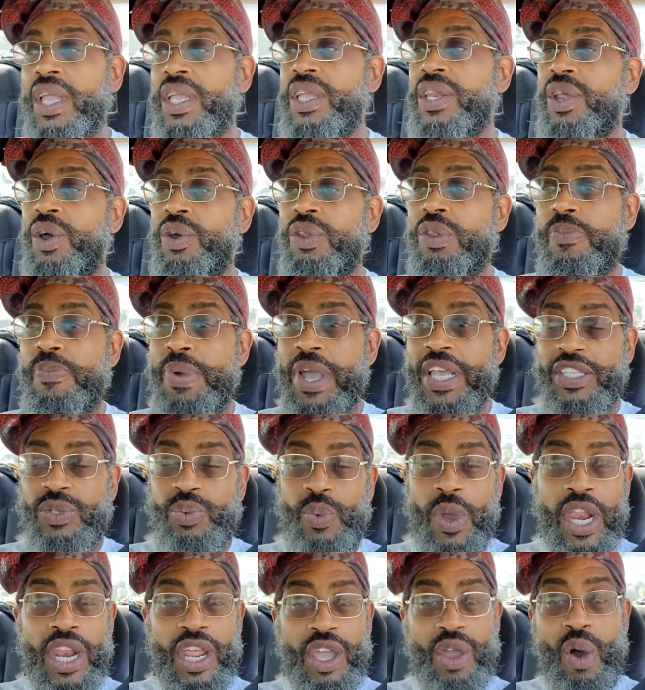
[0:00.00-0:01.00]
you know, the
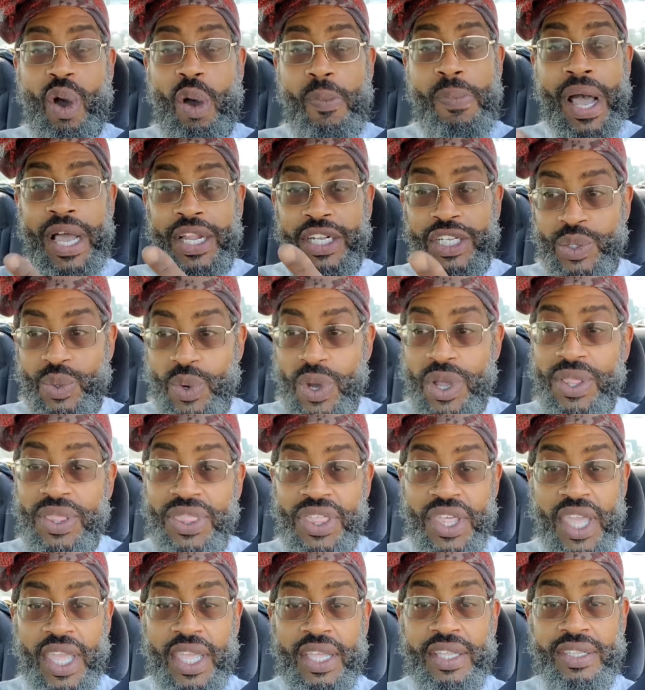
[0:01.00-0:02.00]
best way to go about
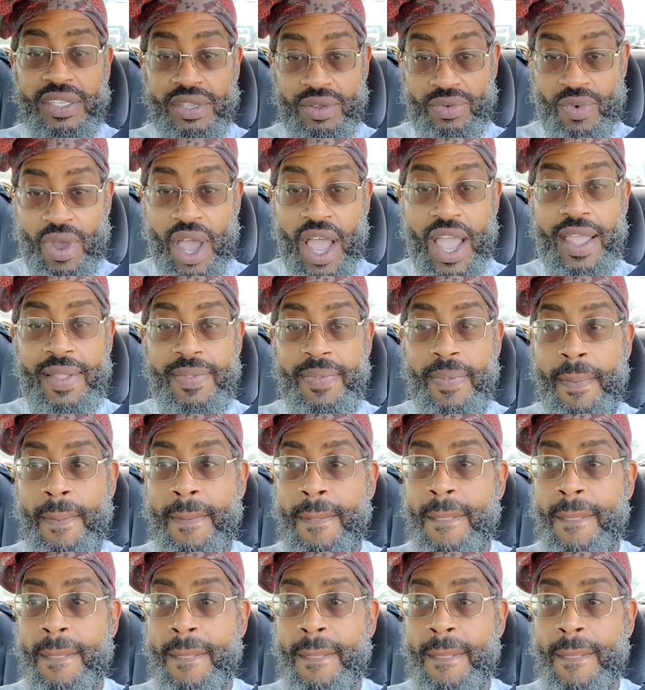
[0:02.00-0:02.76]
doing things, right?